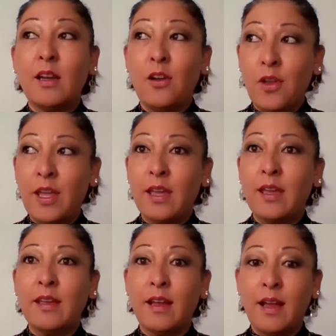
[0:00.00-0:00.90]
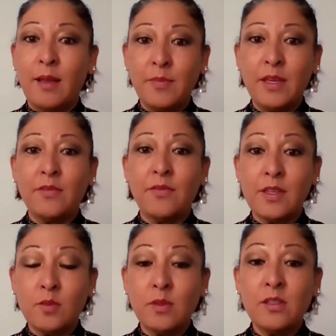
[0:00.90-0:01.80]
okay, I'm being
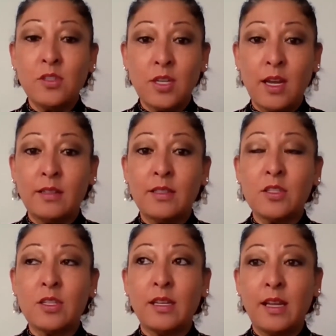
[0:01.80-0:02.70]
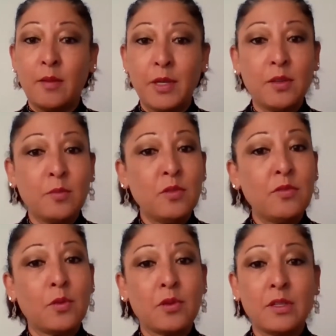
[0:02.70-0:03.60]
faced with this challenge, and how am I going to
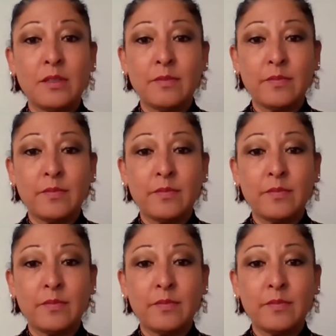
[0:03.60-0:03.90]
move forward,